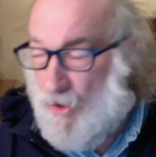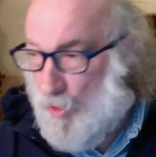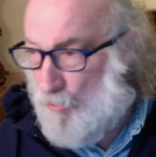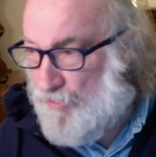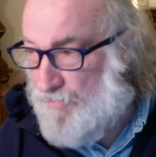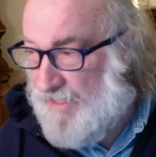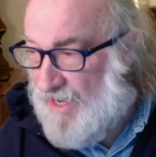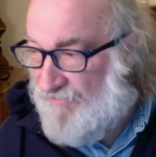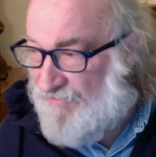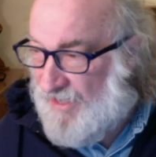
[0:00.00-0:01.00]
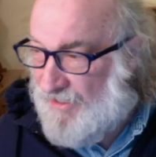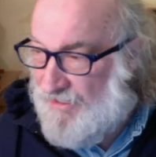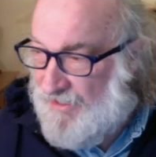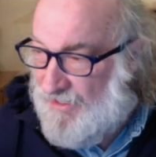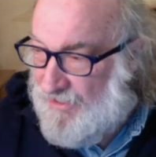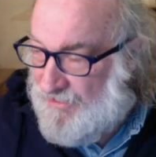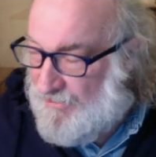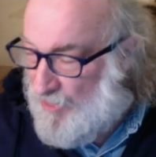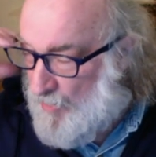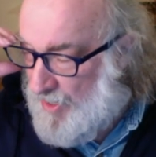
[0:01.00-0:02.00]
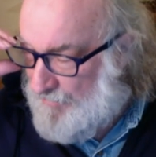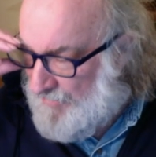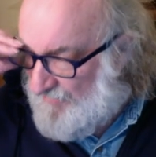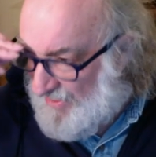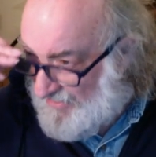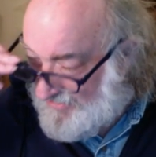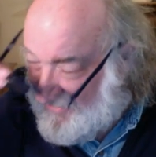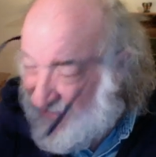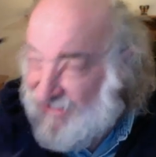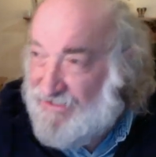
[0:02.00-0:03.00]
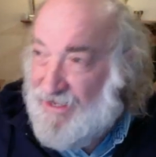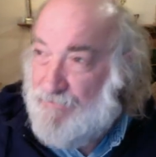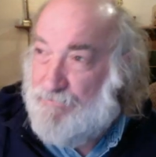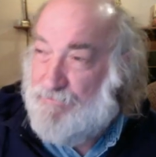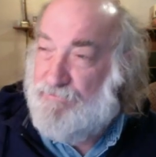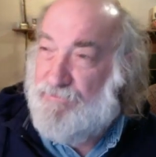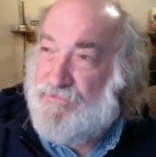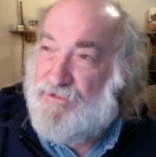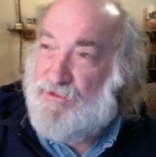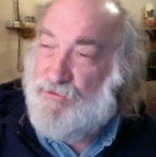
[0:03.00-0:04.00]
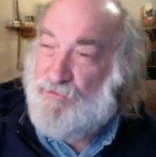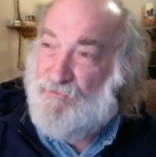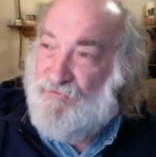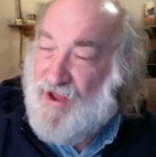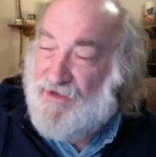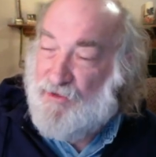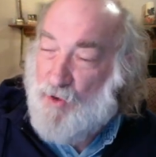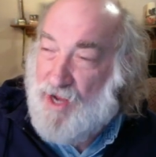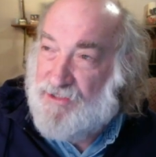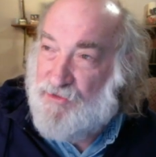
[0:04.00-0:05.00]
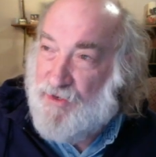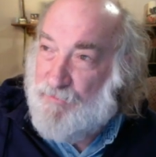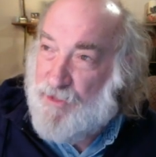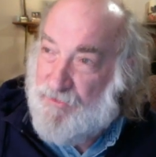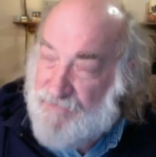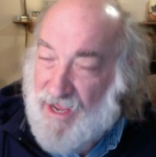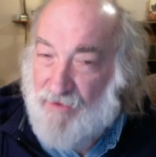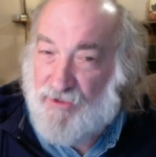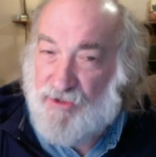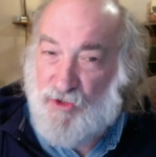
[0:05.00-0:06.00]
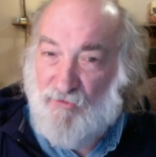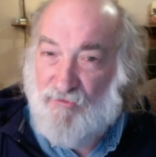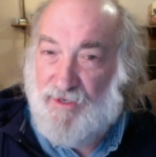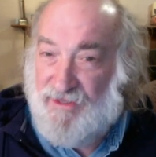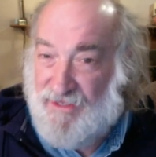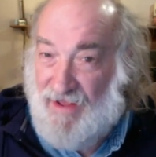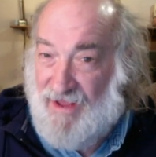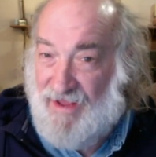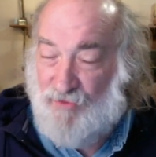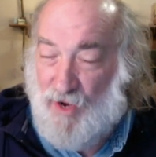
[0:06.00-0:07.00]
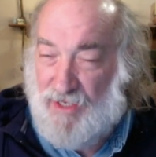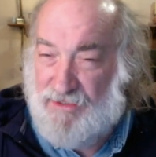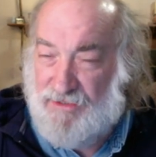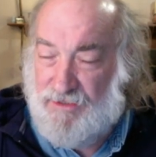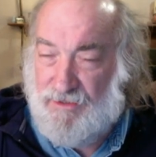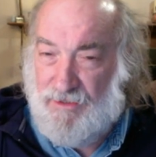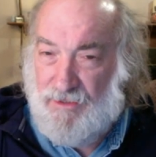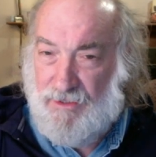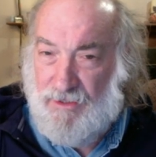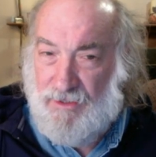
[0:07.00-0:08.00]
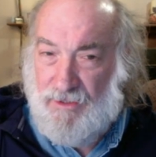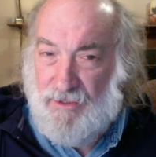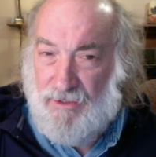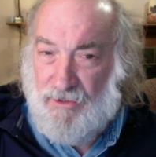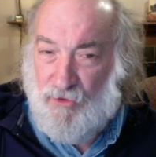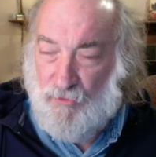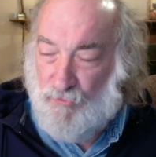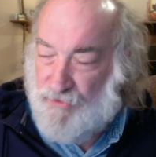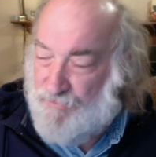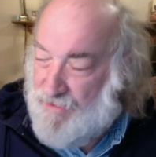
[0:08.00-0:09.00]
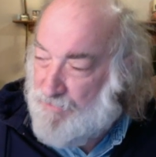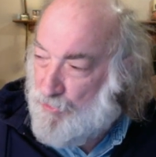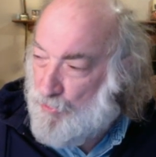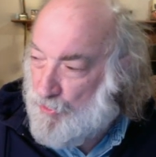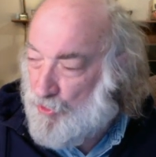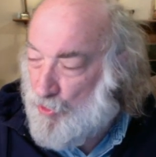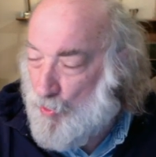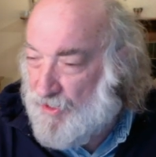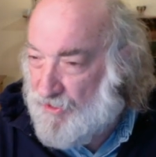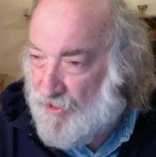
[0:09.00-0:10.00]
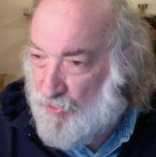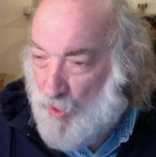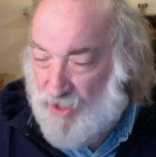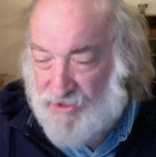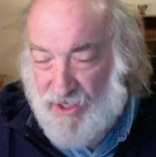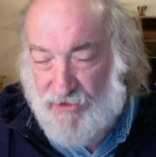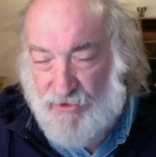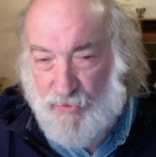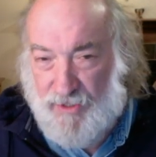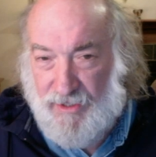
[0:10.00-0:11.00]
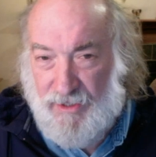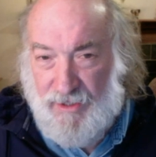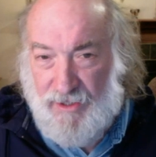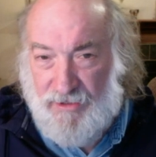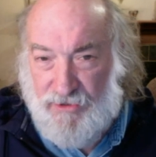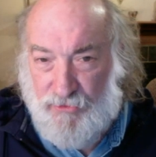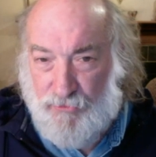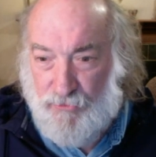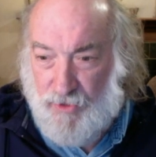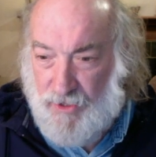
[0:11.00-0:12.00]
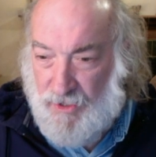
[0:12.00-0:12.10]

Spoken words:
Oh, you mean I've got to go up, I've got to ascend up to find Christ so I can bring him down and show everybody that I have Christ. You know, the people who are going across country to